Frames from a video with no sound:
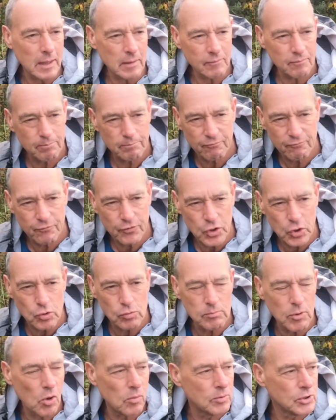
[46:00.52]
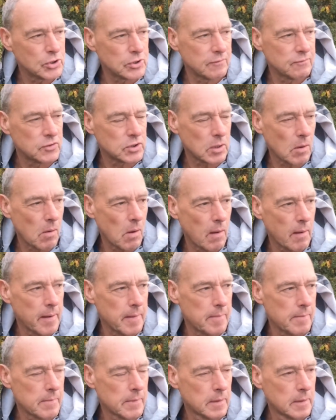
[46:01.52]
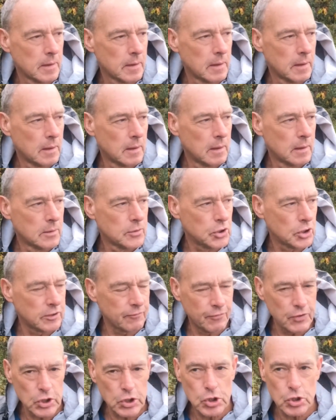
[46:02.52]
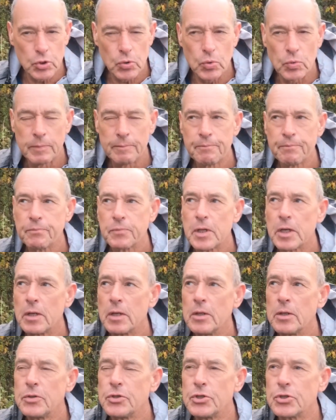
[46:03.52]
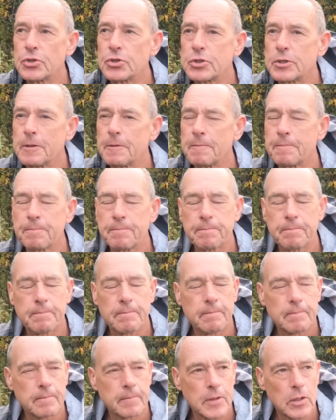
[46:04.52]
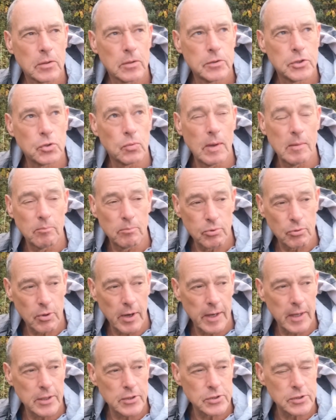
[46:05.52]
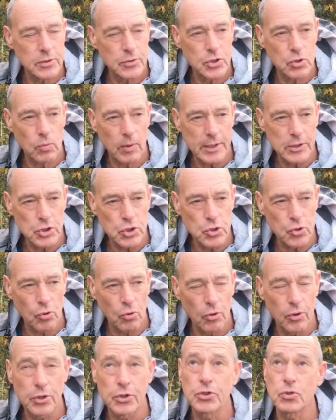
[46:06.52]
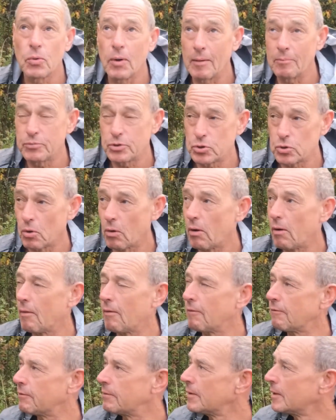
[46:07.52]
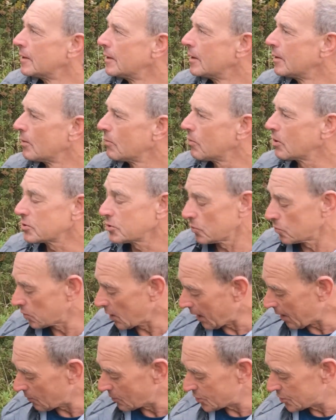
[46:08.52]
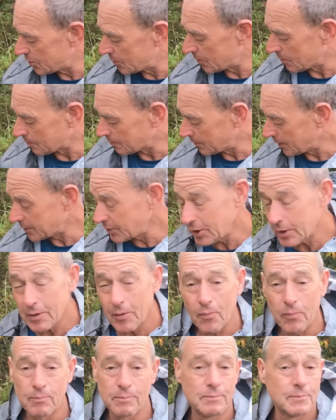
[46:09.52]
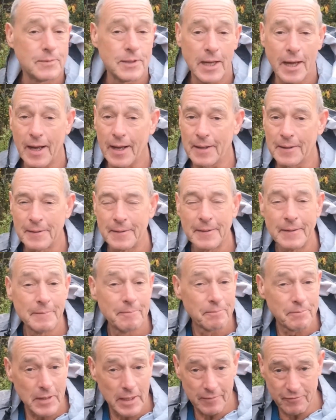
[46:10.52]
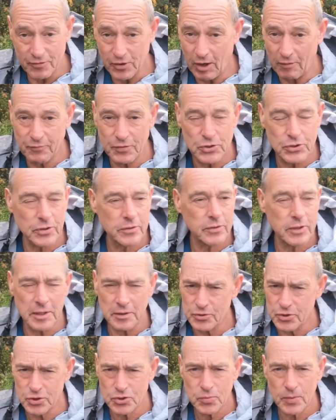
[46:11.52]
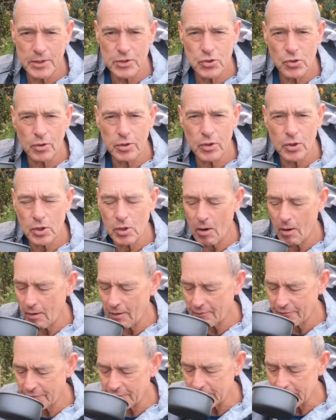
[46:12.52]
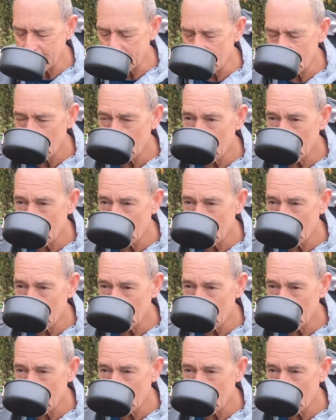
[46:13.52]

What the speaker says: that few moments of time, just for you, just to embrace, to enjoy, to absorb what's around you. And you know, yeah, if coffee's your thing, just to enjoy your coffee.